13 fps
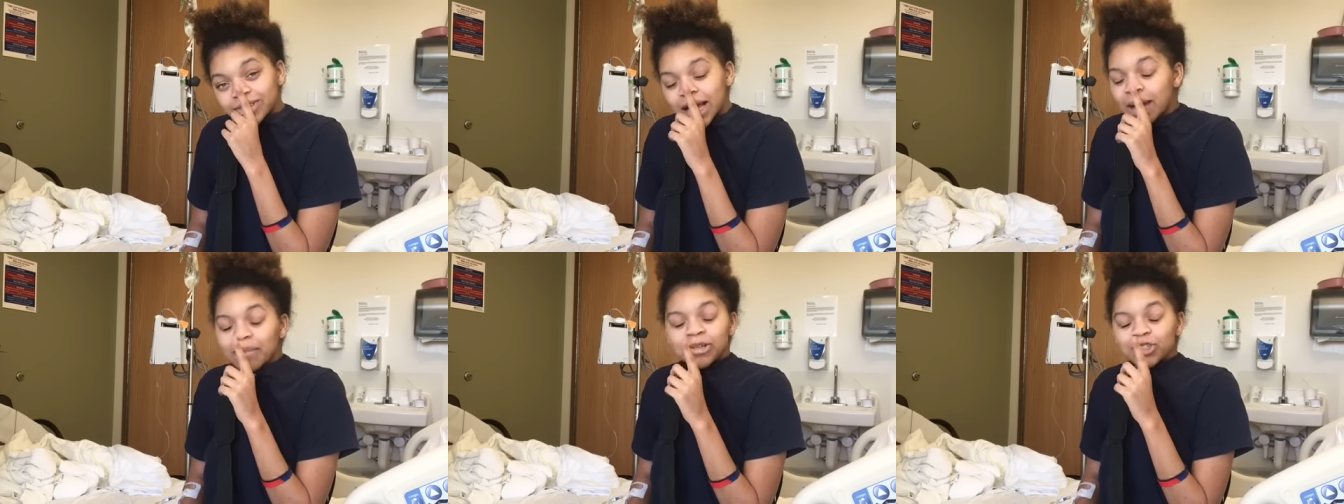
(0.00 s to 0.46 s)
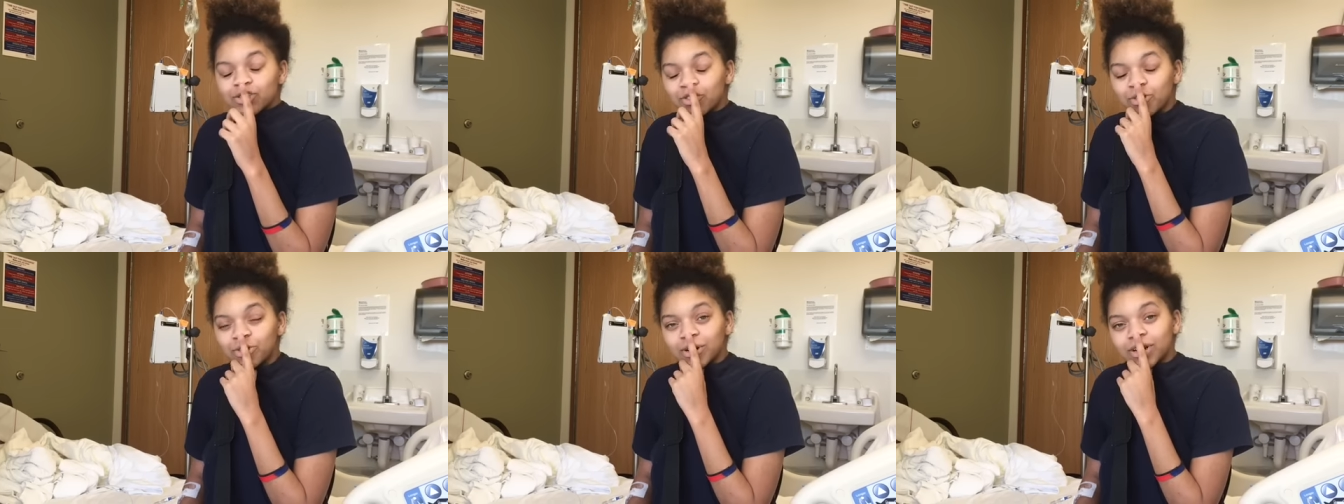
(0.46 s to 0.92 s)
I mean
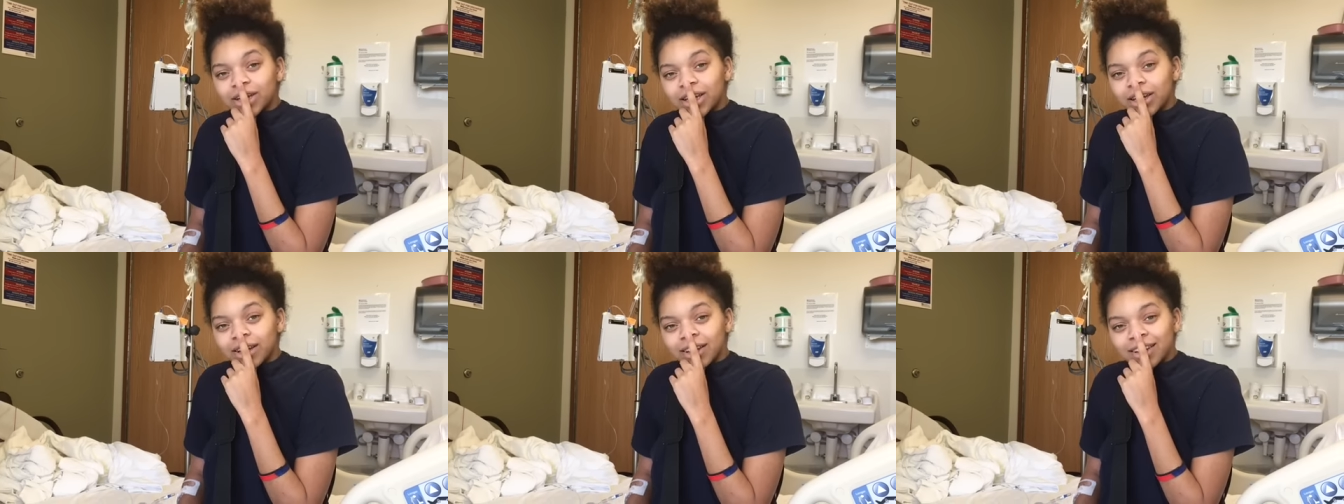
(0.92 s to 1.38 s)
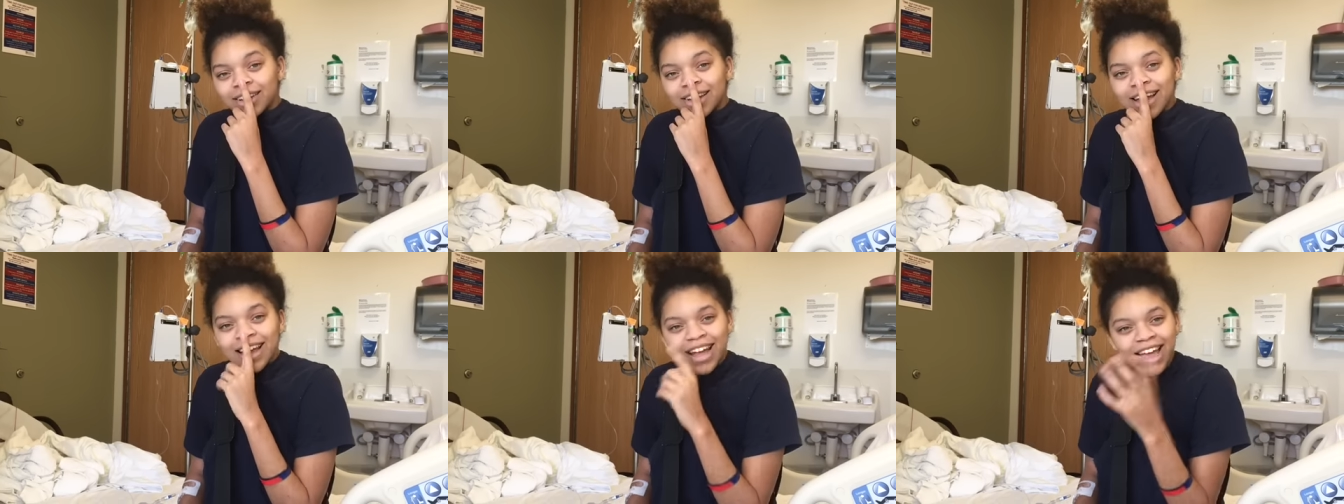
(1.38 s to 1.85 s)
stroke yeah
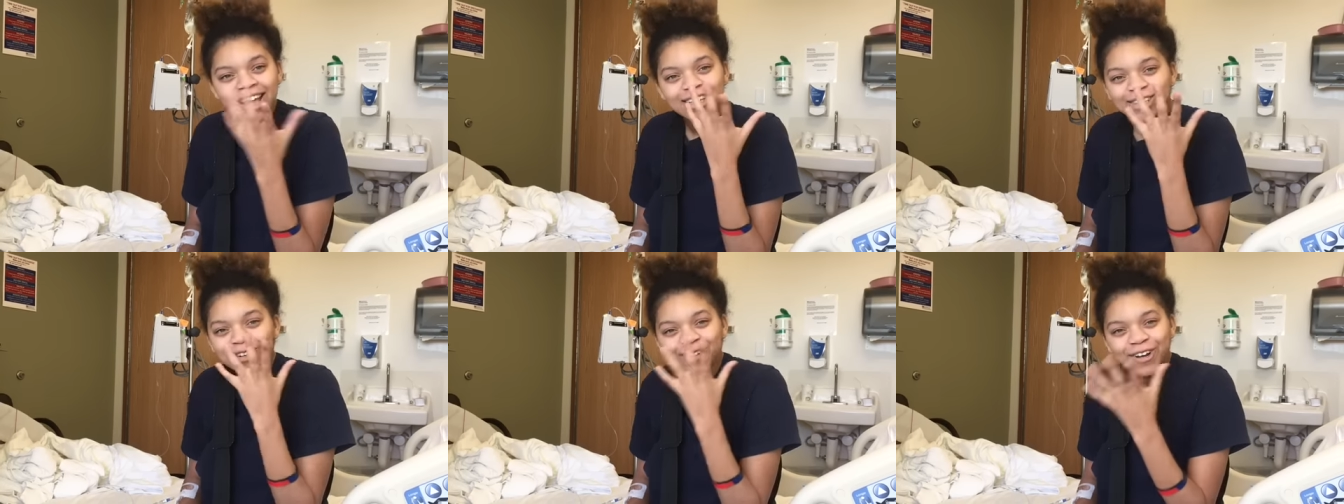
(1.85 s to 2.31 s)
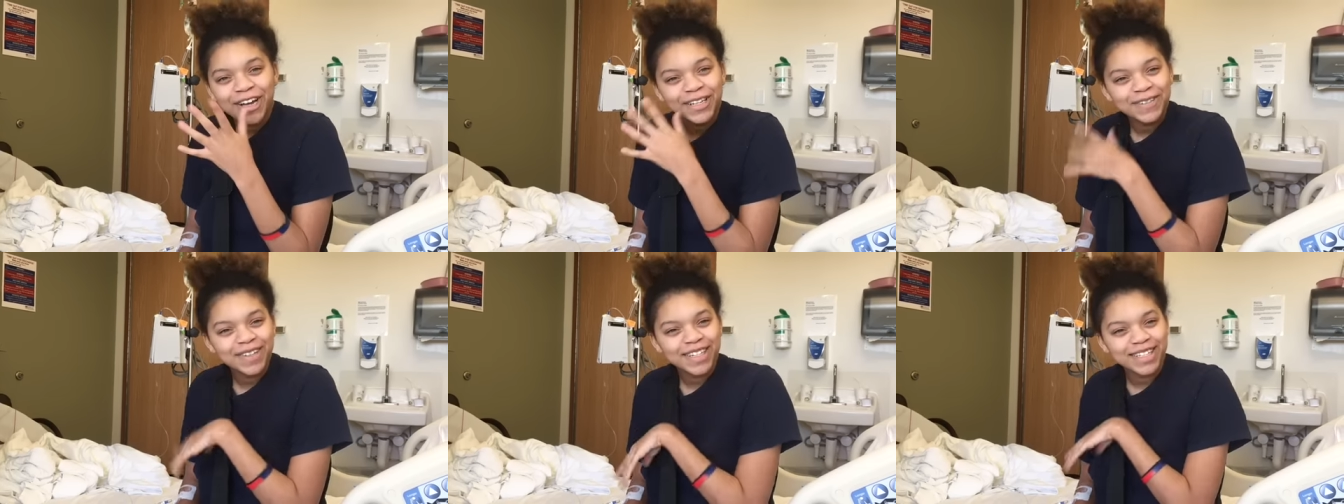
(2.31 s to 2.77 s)
it's so
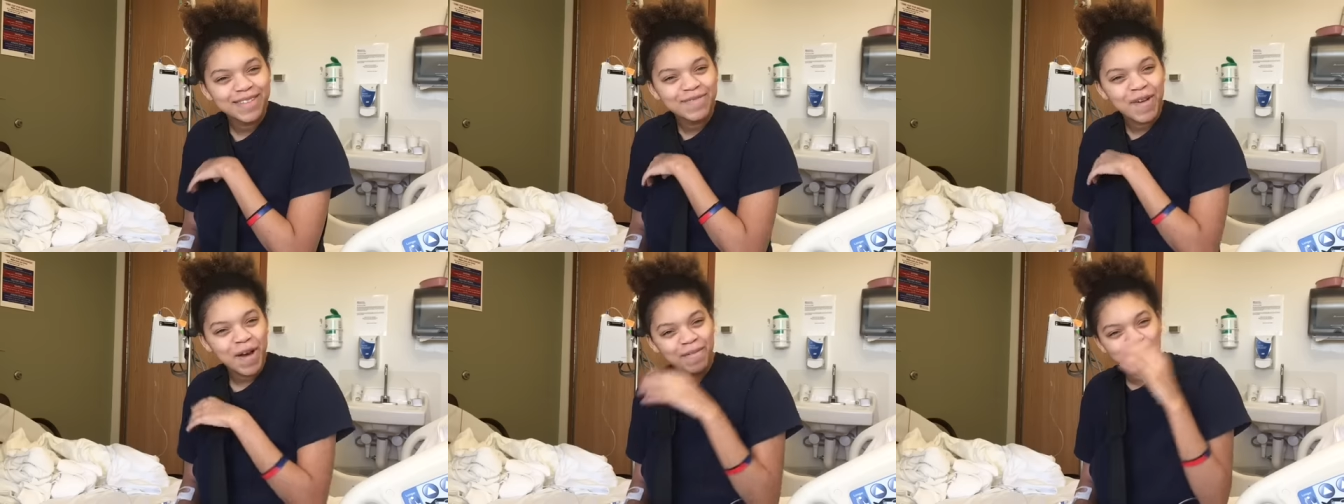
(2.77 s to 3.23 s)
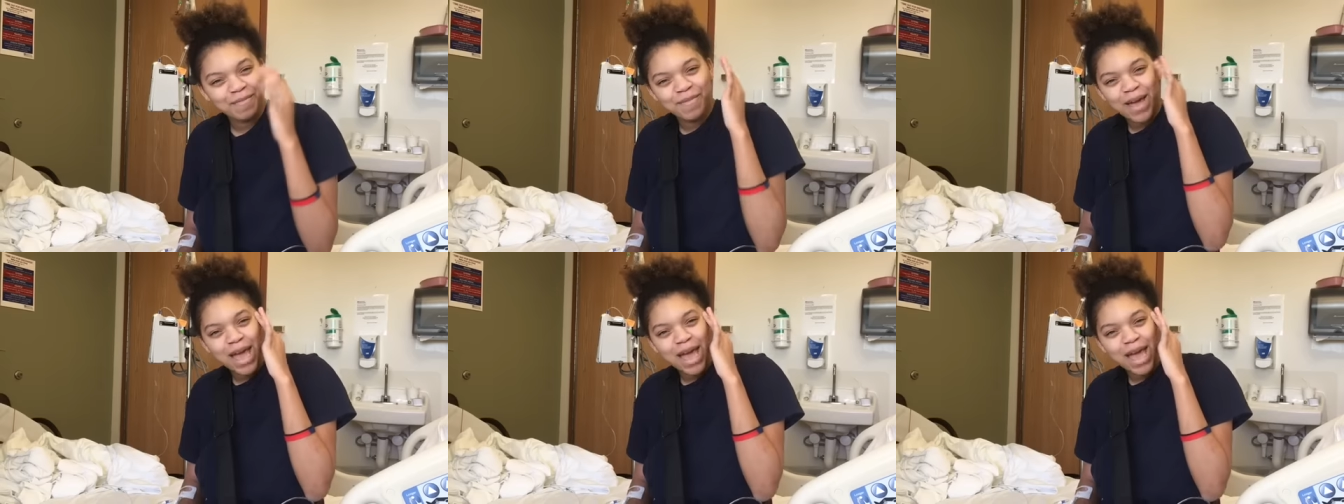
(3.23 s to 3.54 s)
crazy because in my